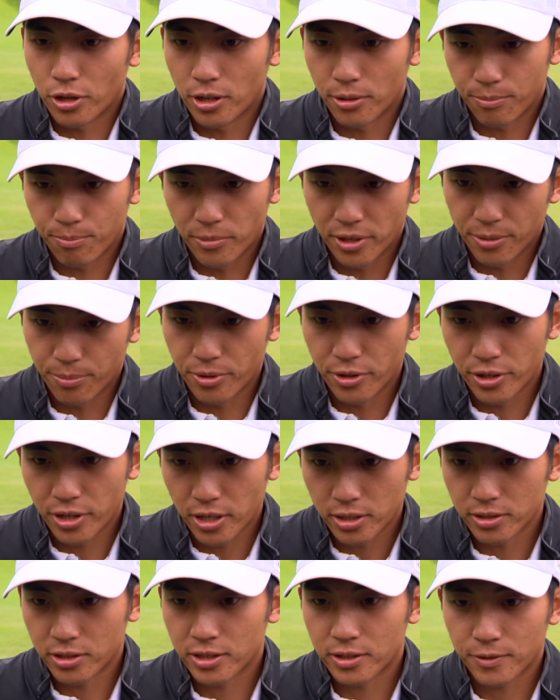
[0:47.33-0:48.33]
I made a birdie
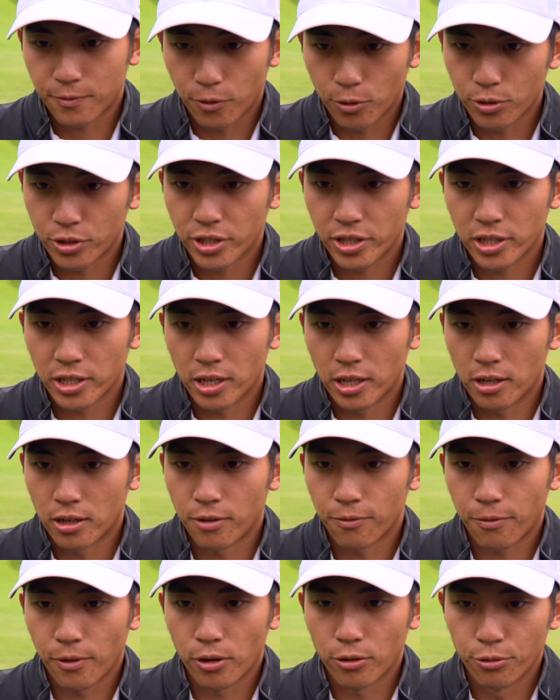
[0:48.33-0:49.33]
on 14, and
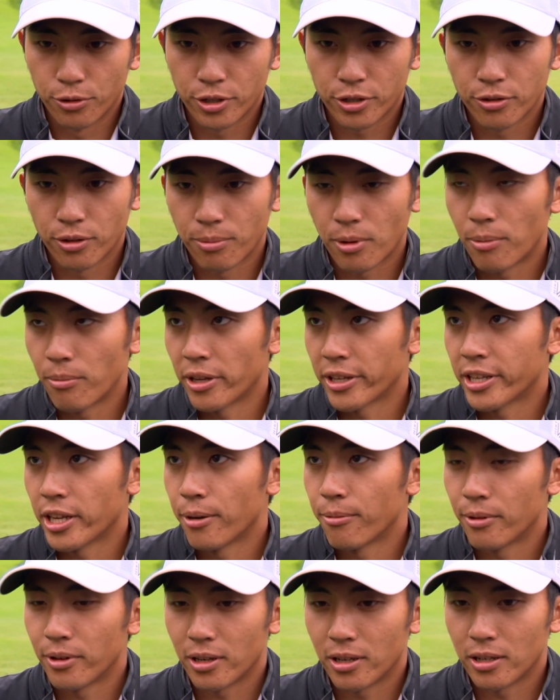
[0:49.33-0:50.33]
I feel really good about my
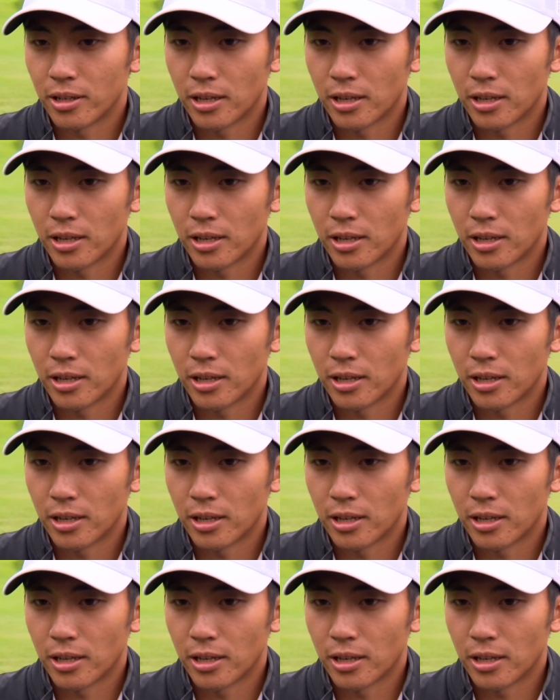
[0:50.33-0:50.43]
game